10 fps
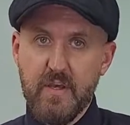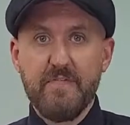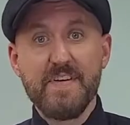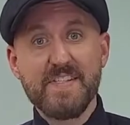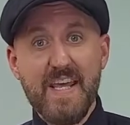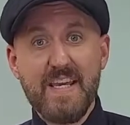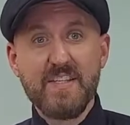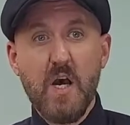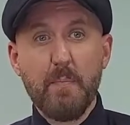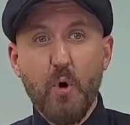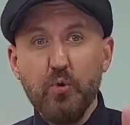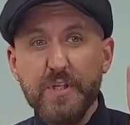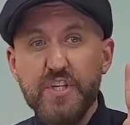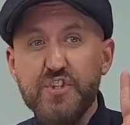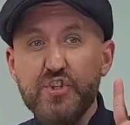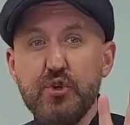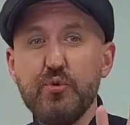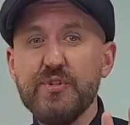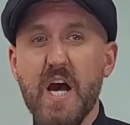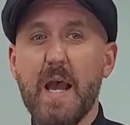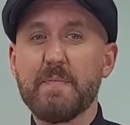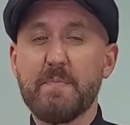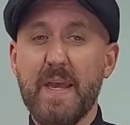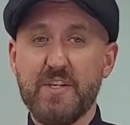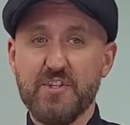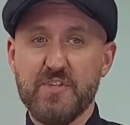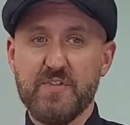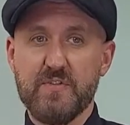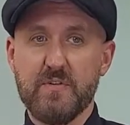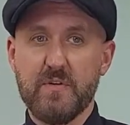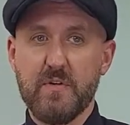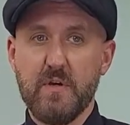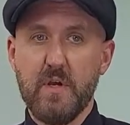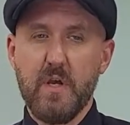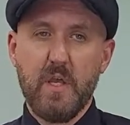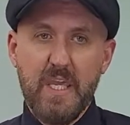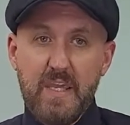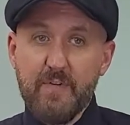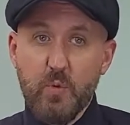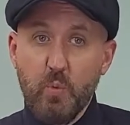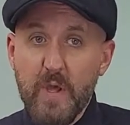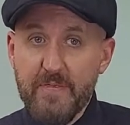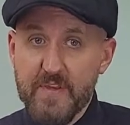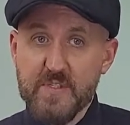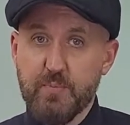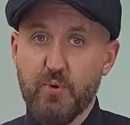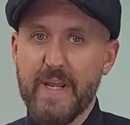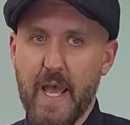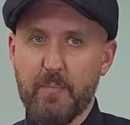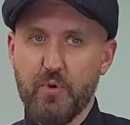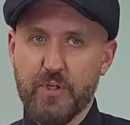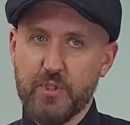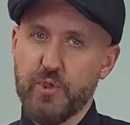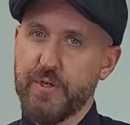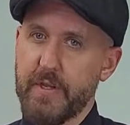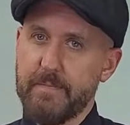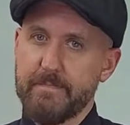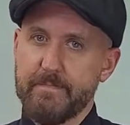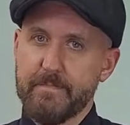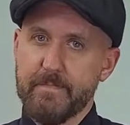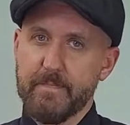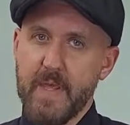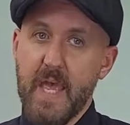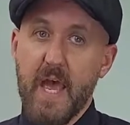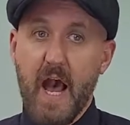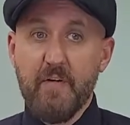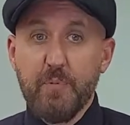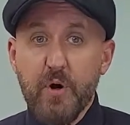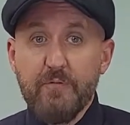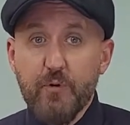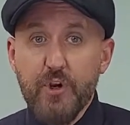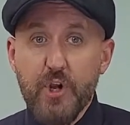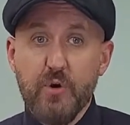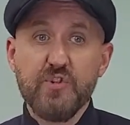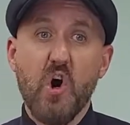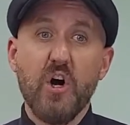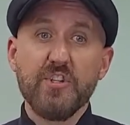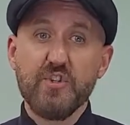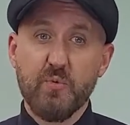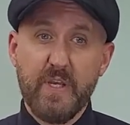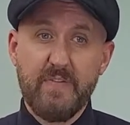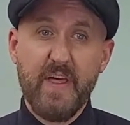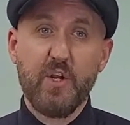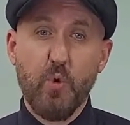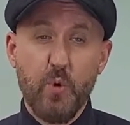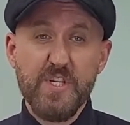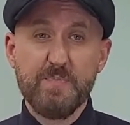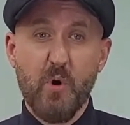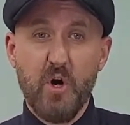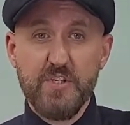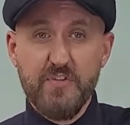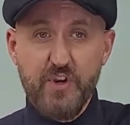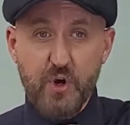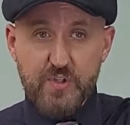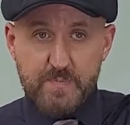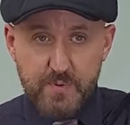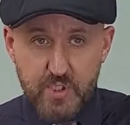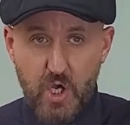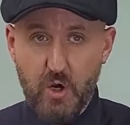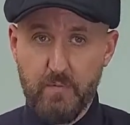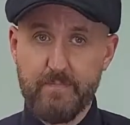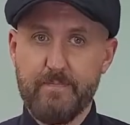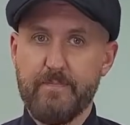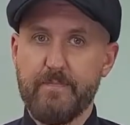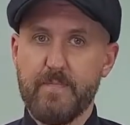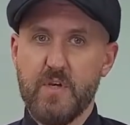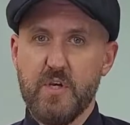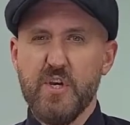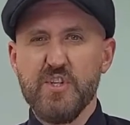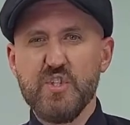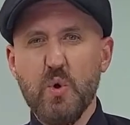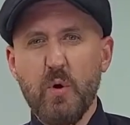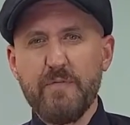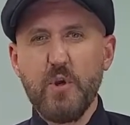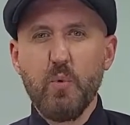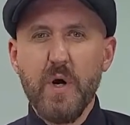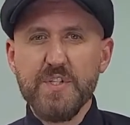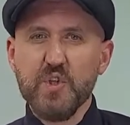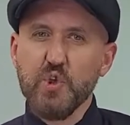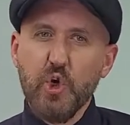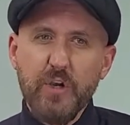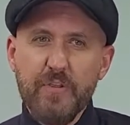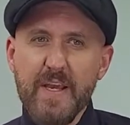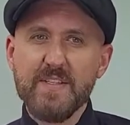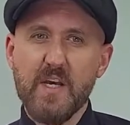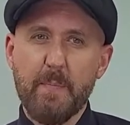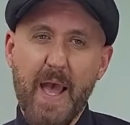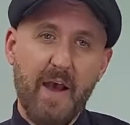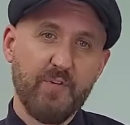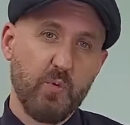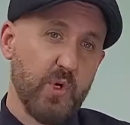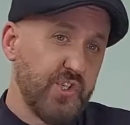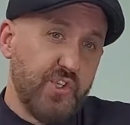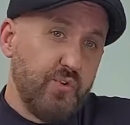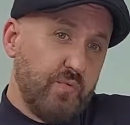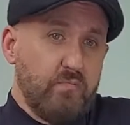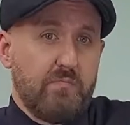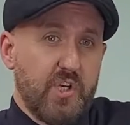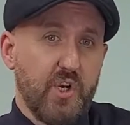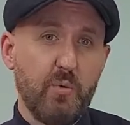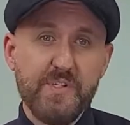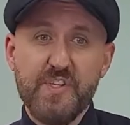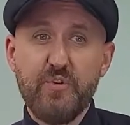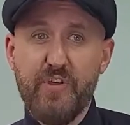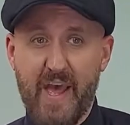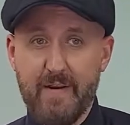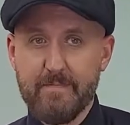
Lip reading: this takes up only 2 typed pages, even with this preamble included. I've put footnotes on screen that correspond to the notes below. So if you want to look things up afterwards, you can always do that.